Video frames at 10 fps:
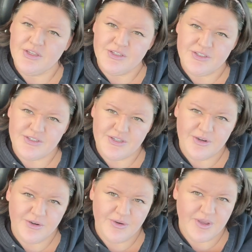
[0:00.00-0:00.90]

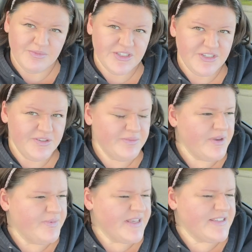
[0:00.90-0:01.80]
So I'm just doing
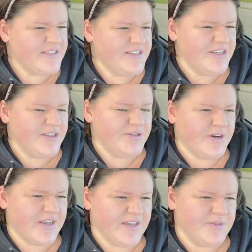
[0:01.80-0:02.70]
my best to,
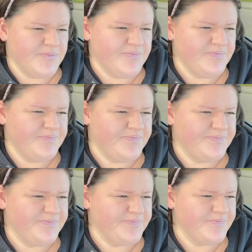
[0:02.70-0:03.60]
uh,
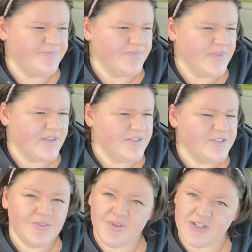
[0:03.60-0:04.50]

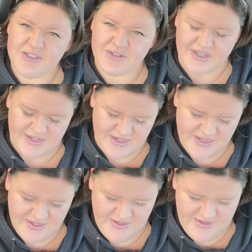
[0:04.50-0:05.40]
so far so good,
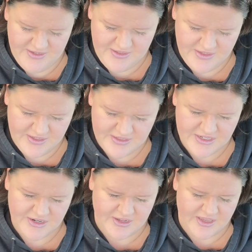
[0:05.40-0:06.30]

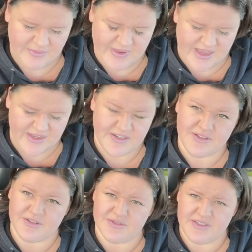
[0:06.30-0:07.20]
to not get back into
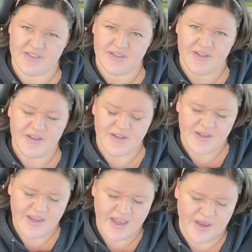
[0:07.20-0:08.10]
those
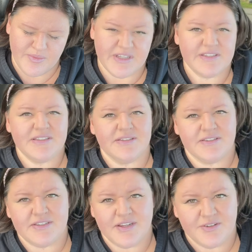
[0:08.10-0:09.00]
habits
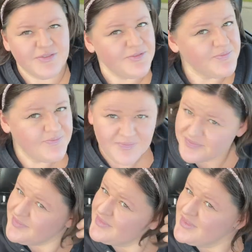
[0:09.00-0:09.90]
and stuff.
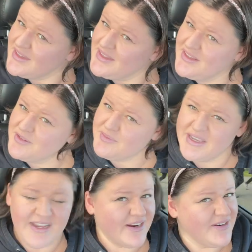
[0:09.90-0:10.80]
Look
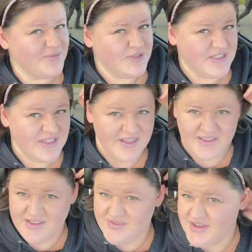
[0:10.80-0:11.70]
my hair, I'm just
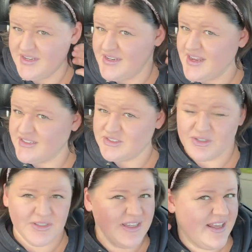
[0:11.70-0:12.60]
like leaving it
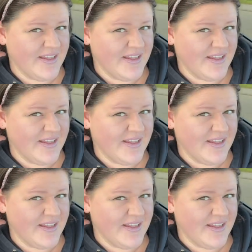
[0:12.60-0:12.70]
naturally